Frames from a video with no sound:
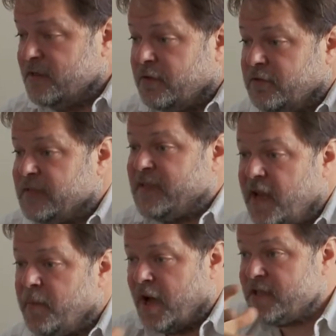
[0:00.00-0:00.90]
not the
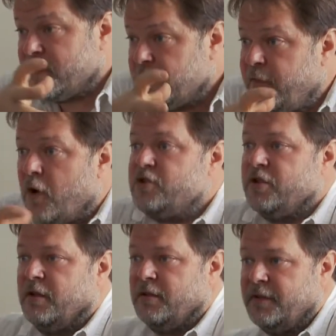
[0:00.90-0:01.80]
same as
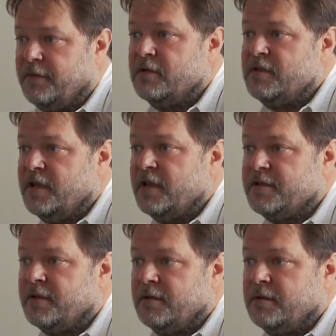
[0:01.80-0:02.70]
functional
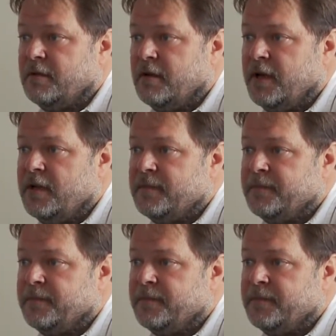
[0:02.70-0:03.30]
differentiation, right?